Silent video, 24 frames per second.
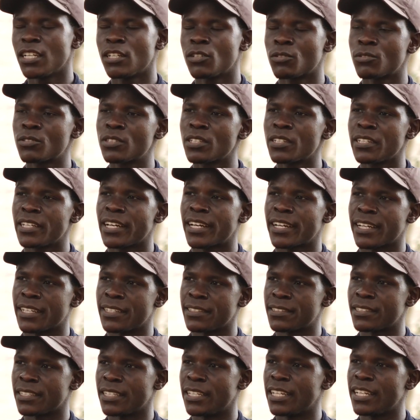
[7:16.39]
not
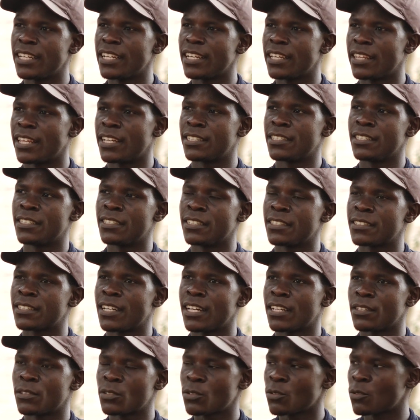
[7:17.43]
realizing that it is
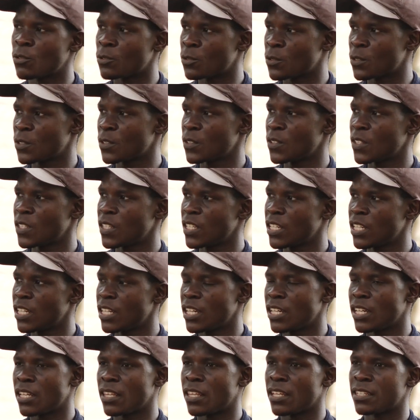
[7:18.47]
a resource
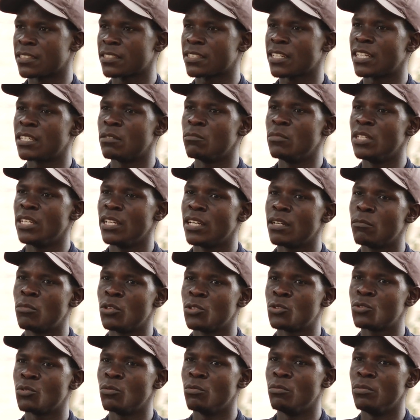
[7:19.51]
that can be
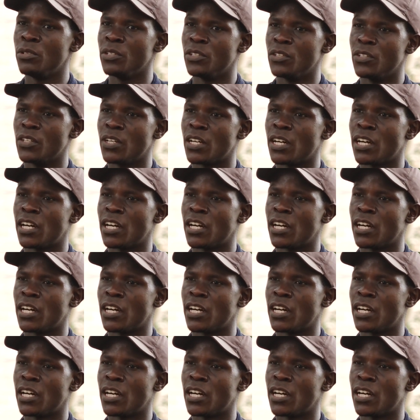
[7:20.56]
able to be